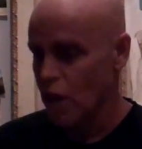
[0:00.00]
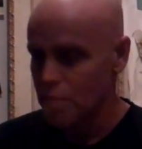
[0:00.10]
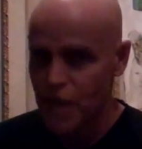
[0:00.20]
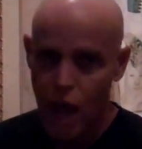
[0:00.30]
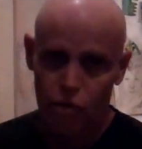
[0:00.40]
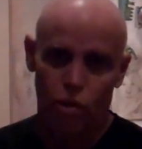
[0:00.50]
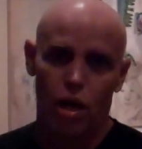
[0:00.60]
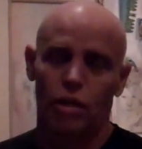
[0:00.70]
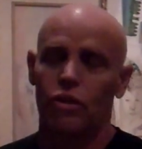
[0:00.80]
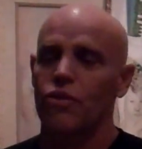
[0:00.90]
I'm down to
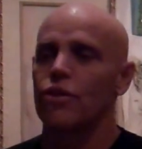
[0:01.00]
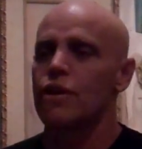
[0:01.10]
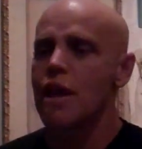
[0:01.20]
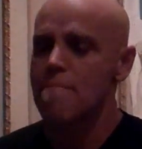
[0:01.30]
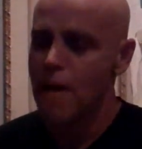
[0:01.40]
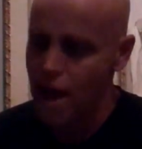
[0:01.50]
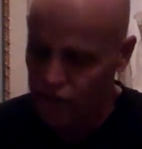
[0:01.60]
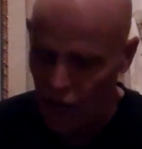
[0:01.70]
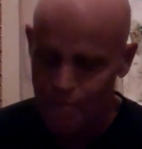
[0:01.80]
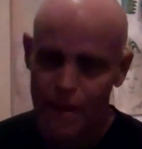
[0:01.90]
138
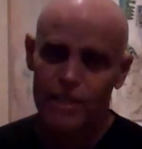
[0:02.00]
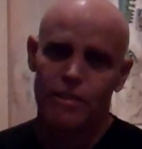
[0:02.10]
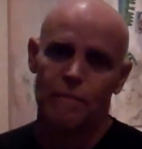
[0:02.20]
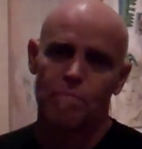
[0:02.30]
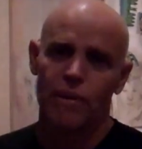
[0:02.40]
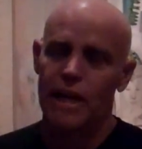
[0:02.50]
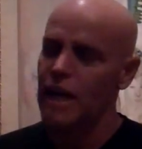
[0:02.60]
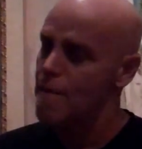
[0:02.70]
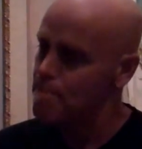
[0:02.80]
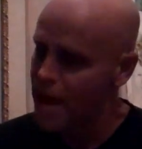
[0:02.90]
pounds. I've been to the
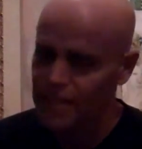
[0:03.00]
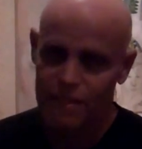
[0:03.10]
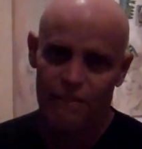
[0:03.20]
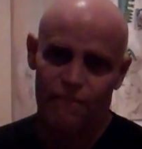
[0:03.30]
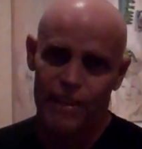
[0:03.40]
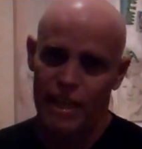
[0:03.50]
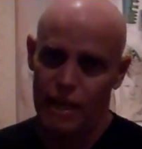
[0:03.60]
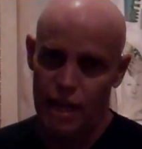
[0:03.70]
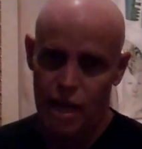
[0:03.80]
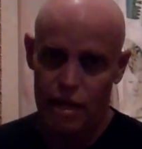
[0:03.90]
brink. I've been to the
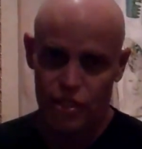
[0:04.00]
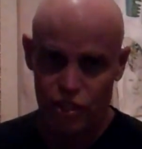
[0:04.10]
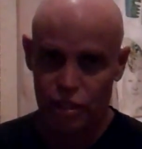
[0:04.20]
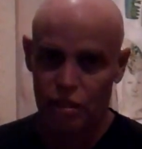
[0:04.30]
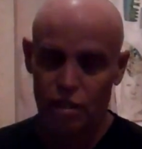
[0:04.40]
freaking edge.